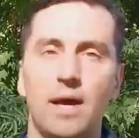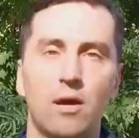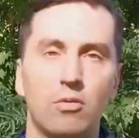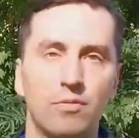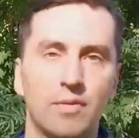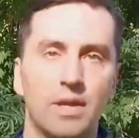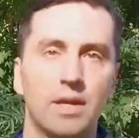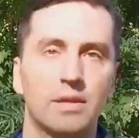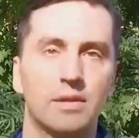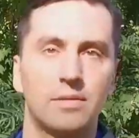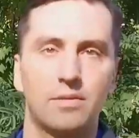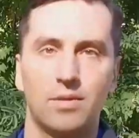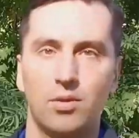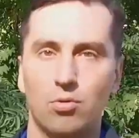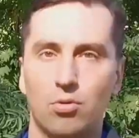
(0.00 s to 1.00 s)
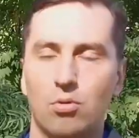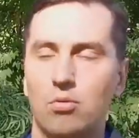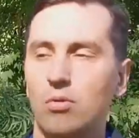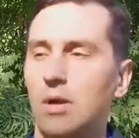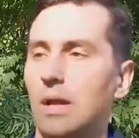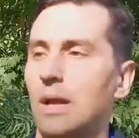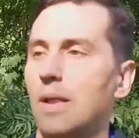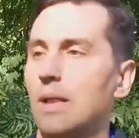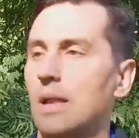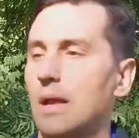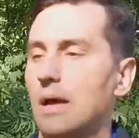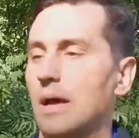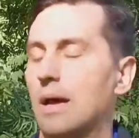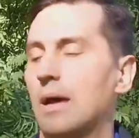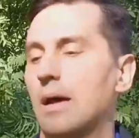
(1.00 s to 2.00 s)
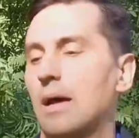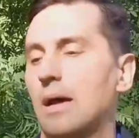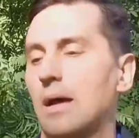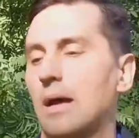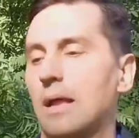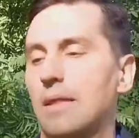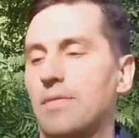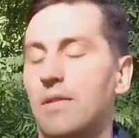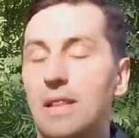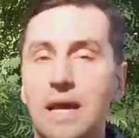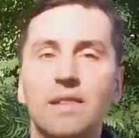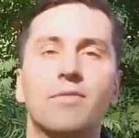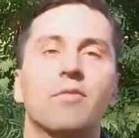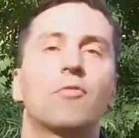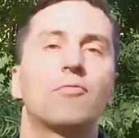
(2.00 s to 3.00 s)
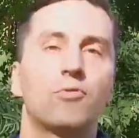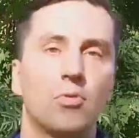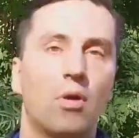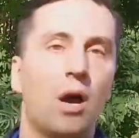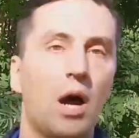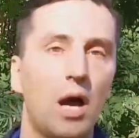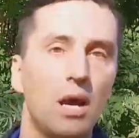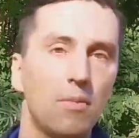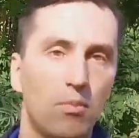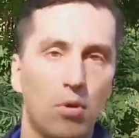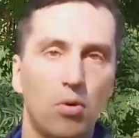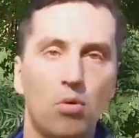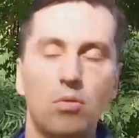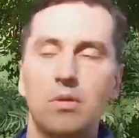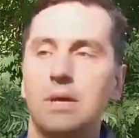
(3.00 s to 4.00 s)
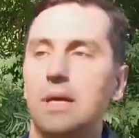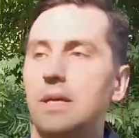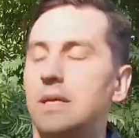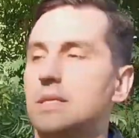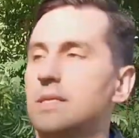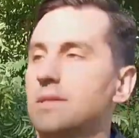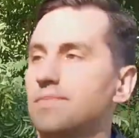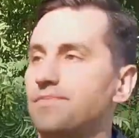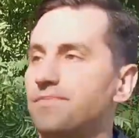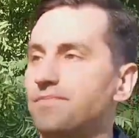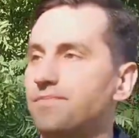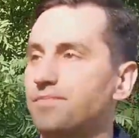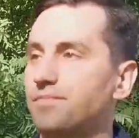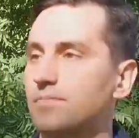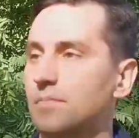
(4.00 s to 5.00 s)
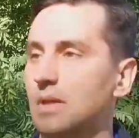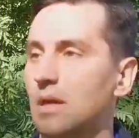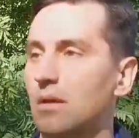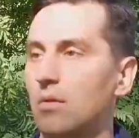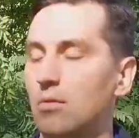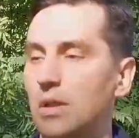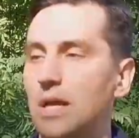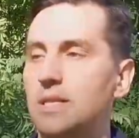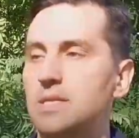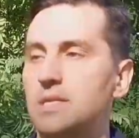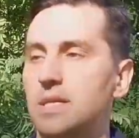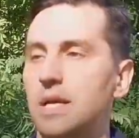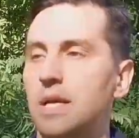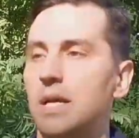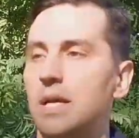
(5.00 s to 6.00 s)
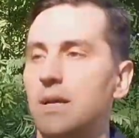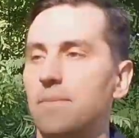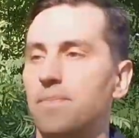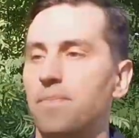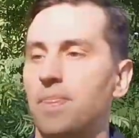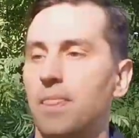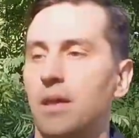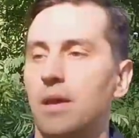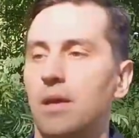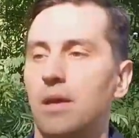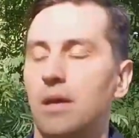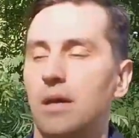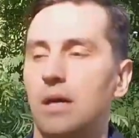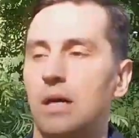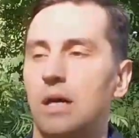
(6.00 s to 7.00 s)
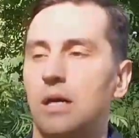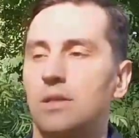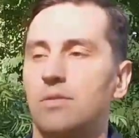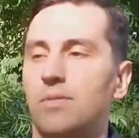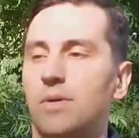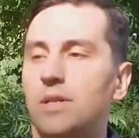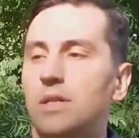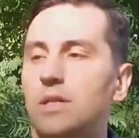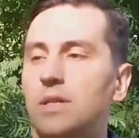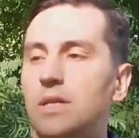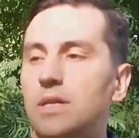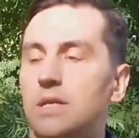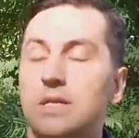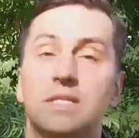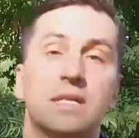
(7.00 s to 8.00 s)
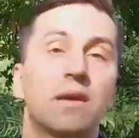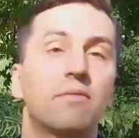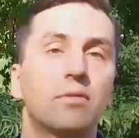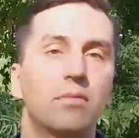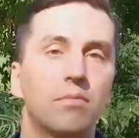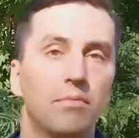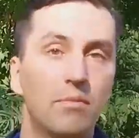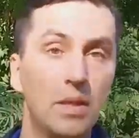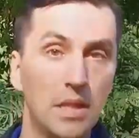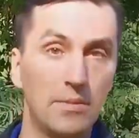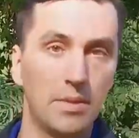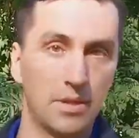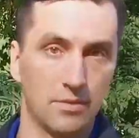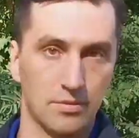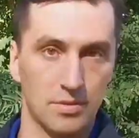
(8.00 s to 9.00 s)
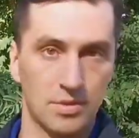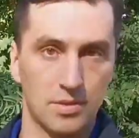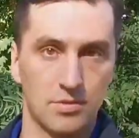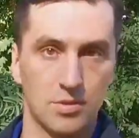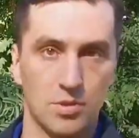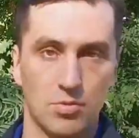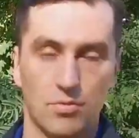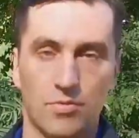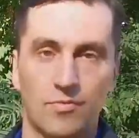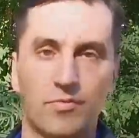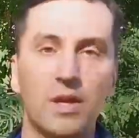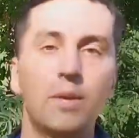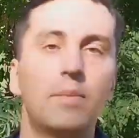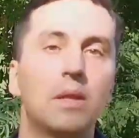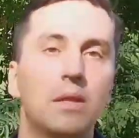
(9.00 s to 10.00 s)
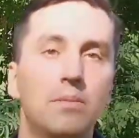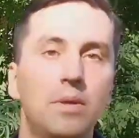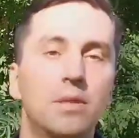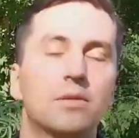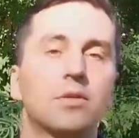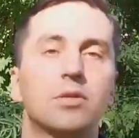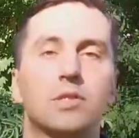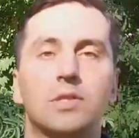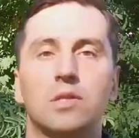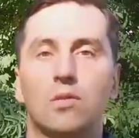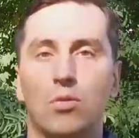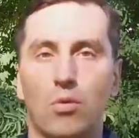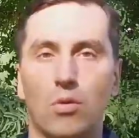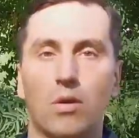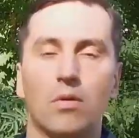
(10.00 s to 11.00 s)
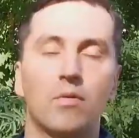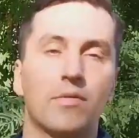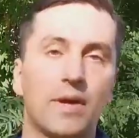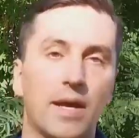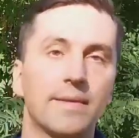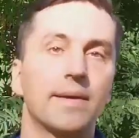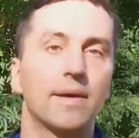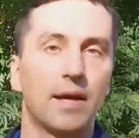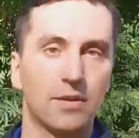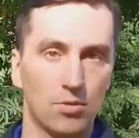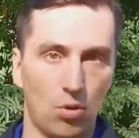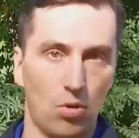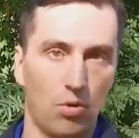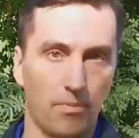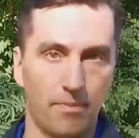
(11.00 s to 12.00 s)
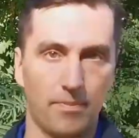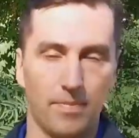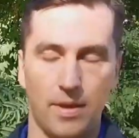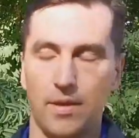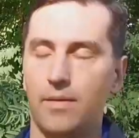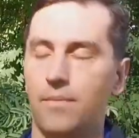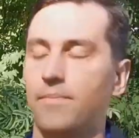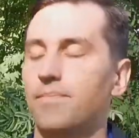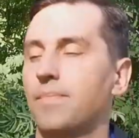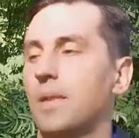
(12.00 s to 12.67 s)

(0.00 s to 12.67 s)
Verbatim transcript: out that your uh, the length of your eyeball is let's say uh, 27 millimeters so three millimeters longer than a norm yeah